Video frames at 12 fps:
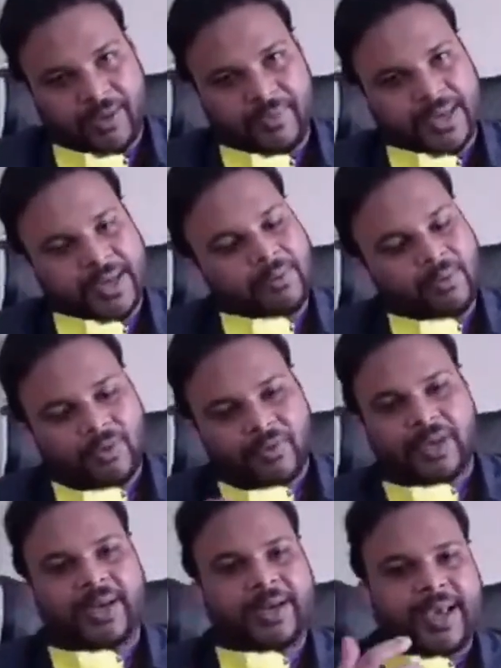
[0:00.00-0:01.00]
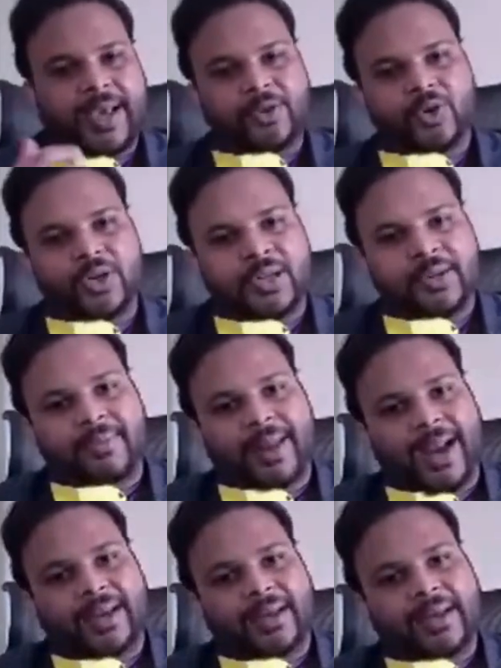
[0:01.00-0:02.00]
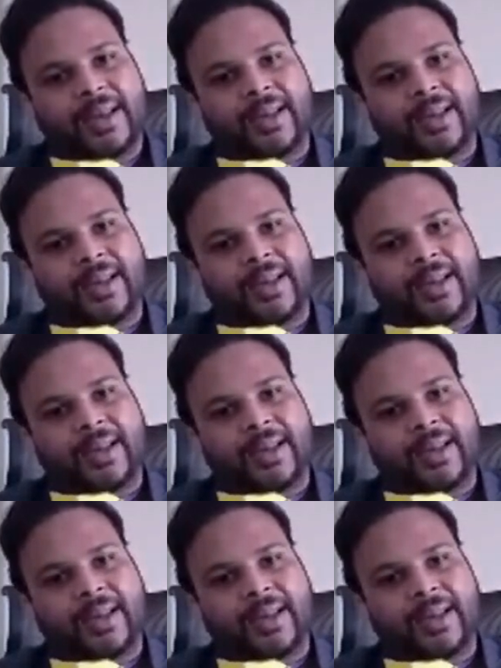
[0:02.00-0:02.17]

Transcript: We can remove the entire urinary bladder